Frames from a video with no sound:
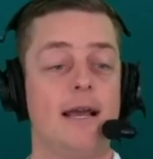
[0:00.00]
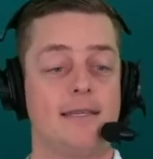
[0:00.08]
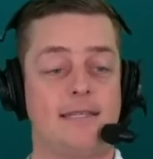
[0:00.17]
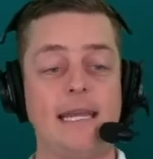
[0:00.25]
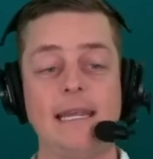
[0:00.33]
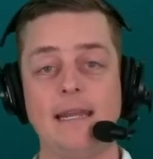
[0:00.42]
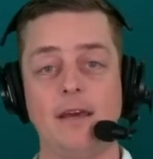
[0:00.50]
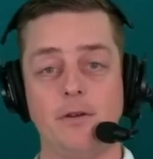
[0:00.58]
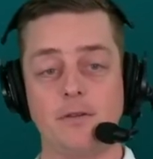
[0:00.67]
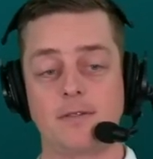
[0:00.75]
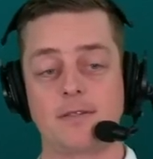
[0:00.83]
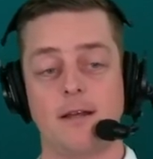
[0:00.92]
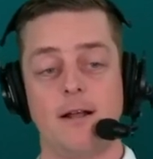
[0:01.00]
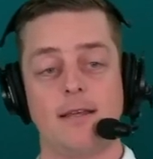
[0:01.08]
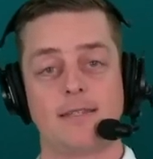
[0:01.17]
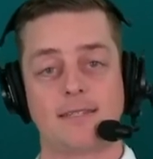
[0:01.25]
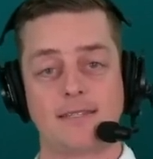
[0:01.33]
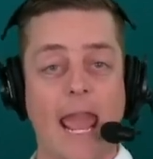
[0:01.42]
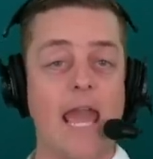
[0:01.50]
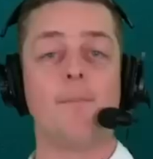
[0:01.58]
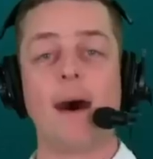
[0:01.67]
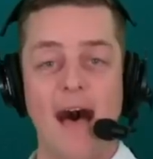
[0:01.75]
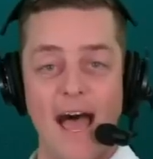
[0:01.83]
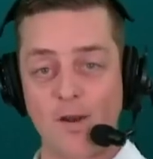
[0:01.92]
CD Deuce, stand
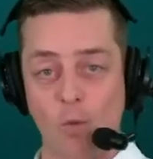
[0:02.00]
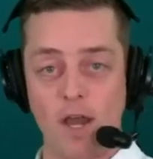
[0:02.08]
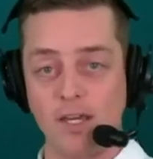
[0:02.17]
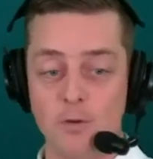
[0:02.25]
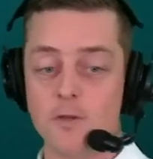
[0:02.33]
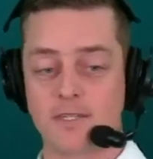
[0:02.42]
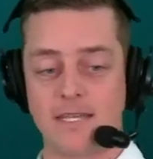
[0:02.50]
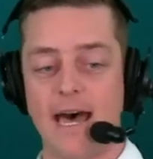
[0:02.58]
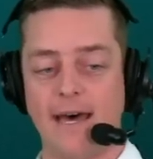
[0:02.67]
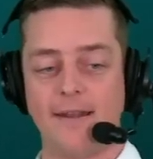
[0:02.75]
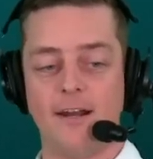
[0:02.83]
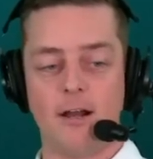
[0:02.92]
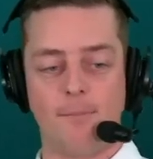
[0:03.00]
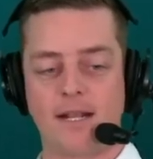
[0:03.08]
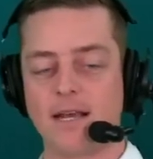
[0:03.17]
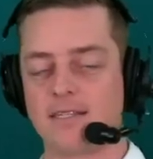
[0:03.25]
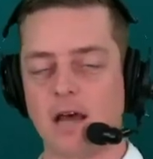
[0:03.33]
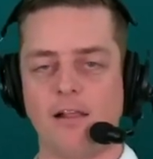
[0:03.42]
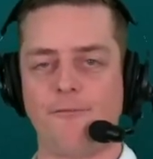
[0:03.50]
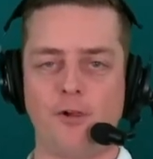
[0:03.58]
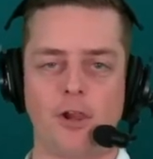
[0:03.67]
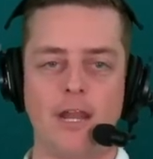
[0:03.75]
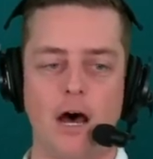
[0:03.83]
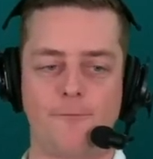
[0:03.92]
behind what you said, because all of
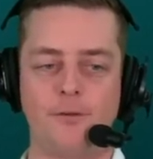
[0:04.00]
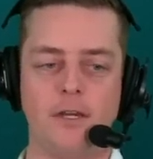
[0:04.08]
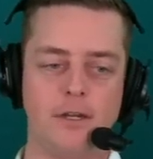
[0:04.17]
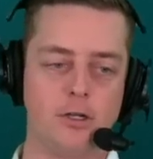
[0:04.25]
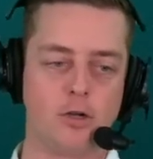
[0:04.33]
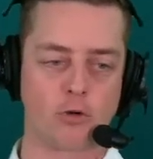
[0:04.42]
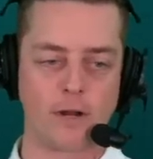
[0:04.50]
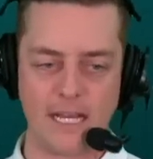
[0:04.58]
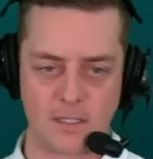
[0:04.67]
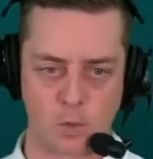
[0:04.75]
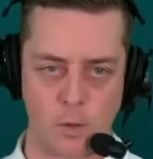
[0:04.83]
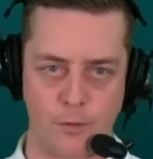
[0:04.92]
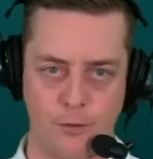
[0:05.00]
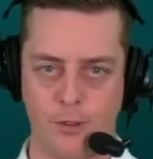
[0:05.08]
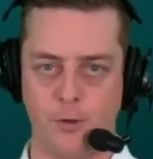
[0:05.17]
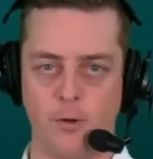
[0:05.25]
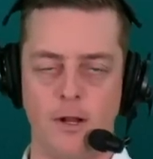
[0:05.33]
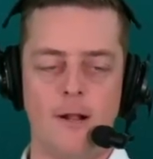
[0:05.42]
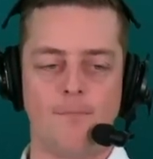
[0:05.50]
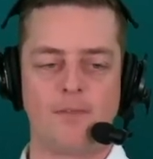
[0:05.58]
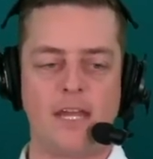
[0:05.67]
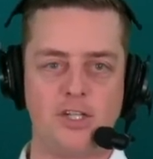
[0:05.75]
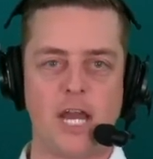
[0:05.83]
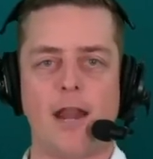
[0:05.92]
Philadelphia agrees with you
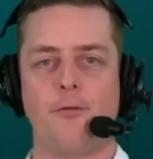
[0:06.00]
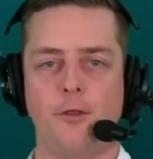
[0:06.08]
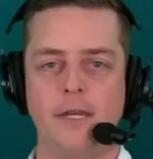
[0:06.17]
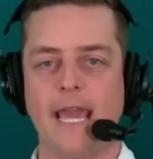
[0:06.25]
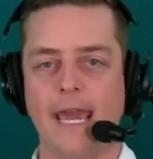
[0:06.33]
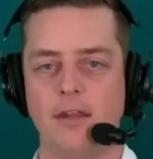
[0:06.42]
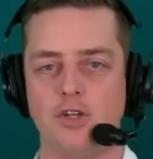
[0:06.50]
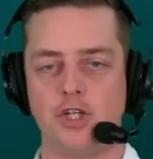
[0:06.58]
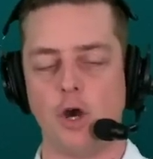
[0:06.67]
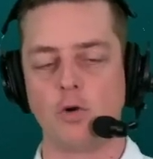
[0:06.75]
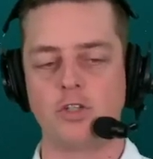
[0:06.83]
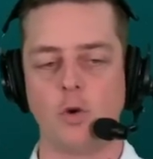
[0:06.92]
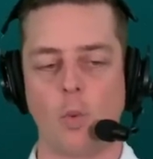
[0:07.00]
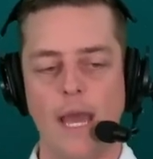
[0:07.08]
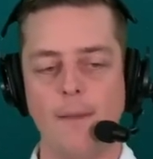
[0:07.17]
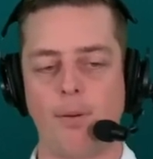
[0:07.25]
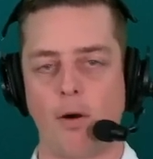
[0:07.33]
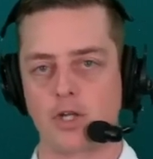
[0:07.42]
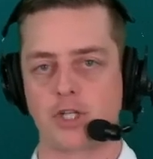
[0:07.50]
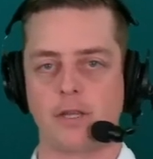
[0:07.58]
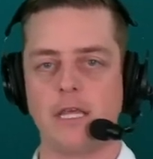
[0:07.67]
that Jonathan Gannon choked away partially